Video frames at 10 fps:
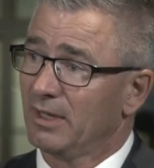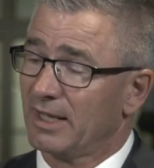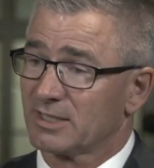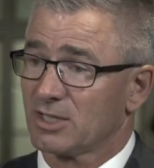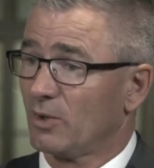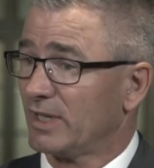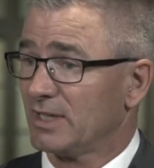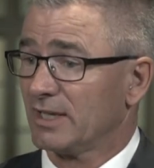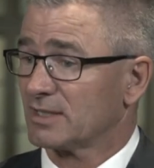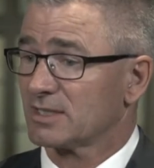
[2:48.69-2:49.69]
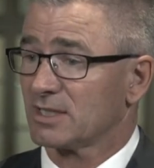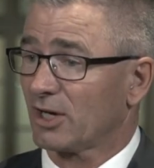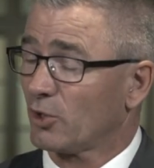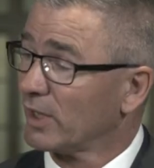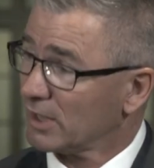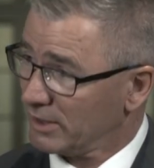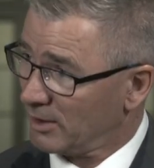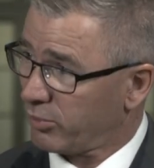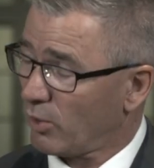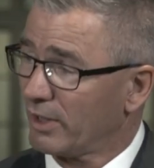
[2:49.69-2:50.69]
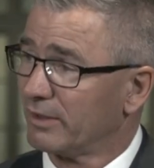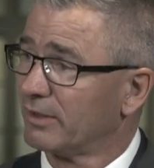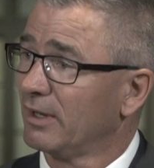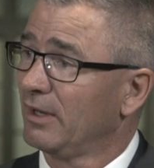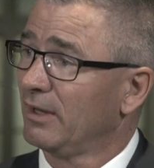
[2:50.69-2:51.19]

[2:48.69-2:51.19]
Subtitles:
And so it's critically important